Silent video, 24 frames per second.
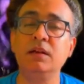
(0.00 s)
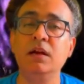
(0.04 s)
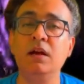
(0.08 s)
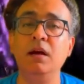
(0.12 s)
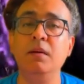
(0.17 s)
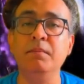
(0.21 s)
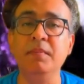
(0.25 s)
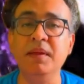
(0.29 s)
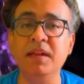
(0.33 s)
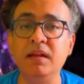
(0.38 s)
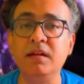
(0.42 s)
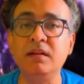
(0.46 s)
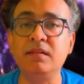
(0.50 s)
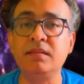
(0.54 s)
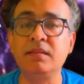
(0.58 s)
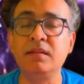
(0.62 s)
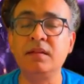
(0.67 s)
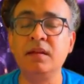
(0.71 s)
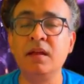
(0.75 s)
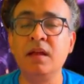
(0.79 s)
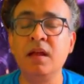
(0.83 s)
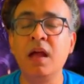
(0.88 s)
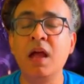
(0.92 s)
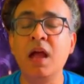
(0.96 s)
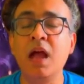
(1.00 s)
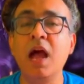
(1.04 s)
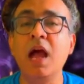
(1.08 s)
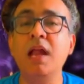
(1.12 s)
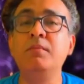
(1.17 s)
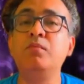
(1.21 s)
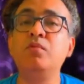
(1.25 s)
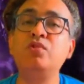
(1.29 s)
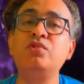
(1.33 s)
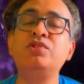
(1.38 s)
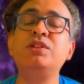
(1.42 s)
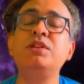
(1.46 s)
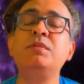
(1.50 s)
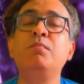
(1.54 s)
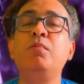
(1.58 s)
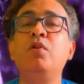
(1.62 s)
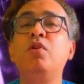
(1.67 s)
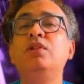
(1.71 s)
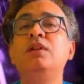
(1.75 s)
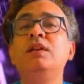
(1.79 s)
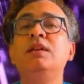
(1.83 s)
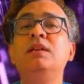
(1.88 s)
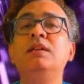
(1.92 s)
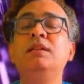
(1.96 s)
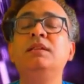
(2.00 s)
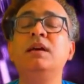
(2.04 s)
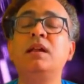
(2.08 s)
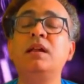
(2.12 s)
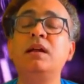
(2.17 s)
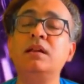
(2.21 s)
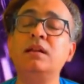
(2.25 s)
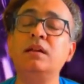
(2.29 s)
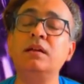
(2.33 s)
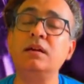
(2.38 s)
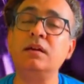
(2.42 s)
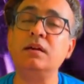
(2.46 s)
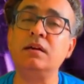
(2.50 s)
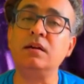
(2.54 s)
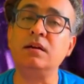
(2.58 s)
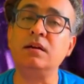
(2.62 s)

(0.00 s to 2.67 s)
mirrors. And most importantly, there are